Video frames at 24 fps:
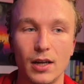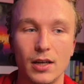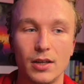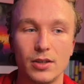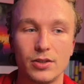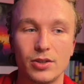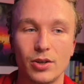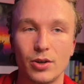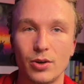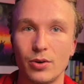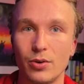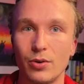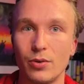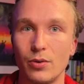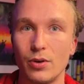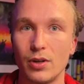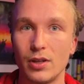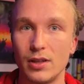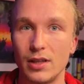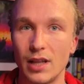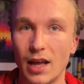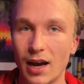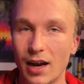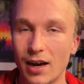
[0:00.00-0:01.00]
So
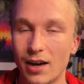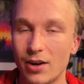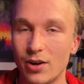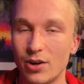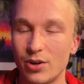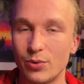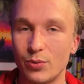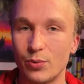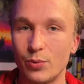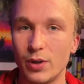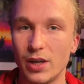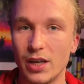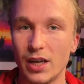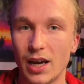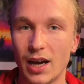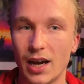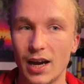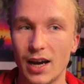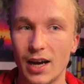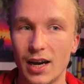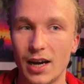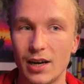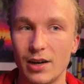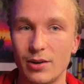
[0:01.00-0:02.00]
now we
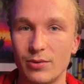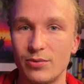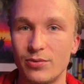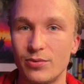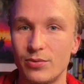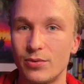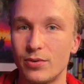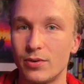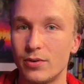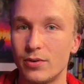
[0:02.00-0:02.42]
have